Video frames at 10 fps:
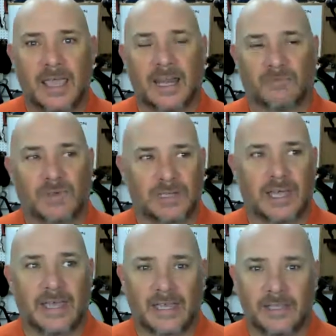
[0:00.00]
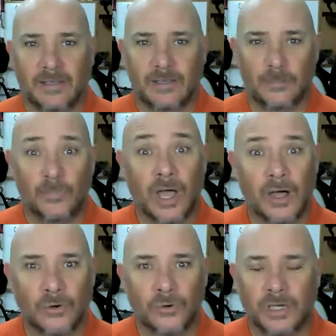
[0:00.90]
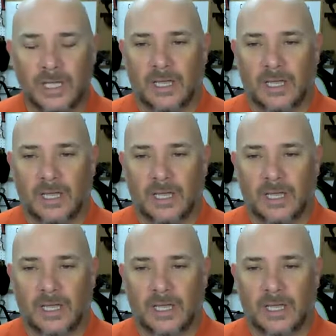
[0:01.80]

And I felt like, no,